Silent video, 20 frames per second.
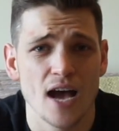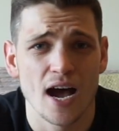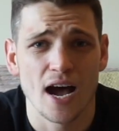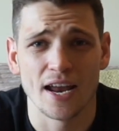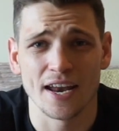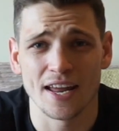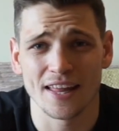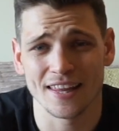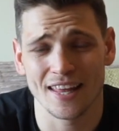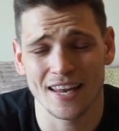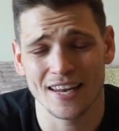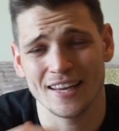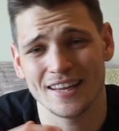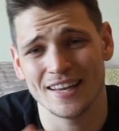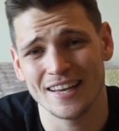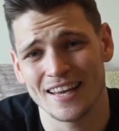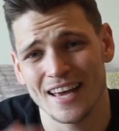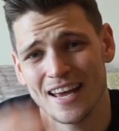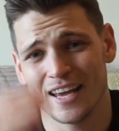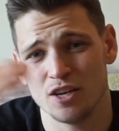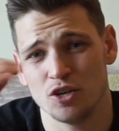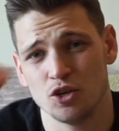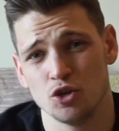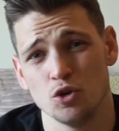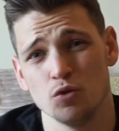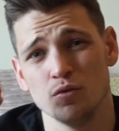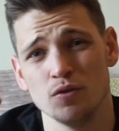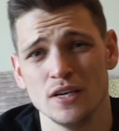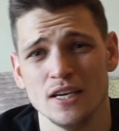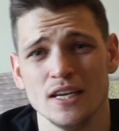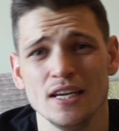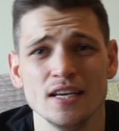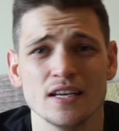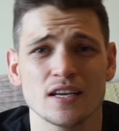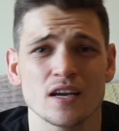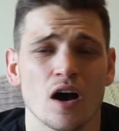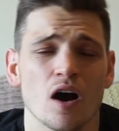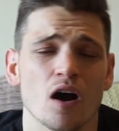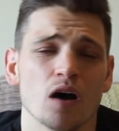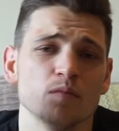And at the end of the day, you
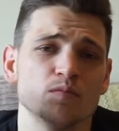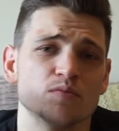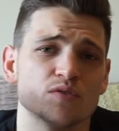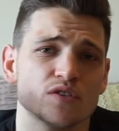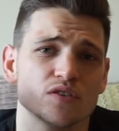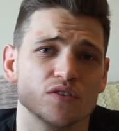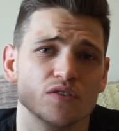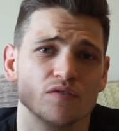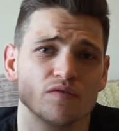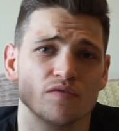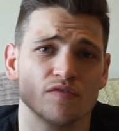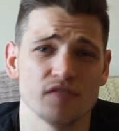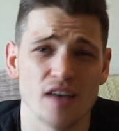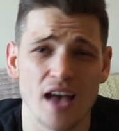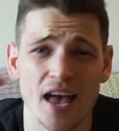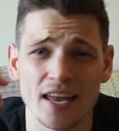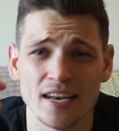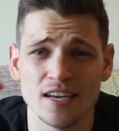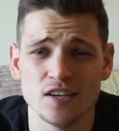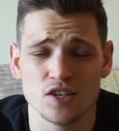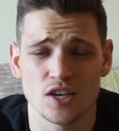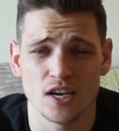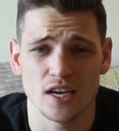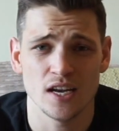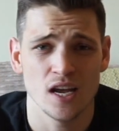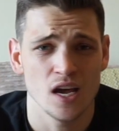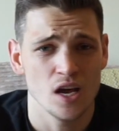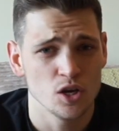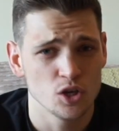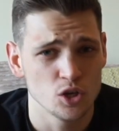need carbs for energy.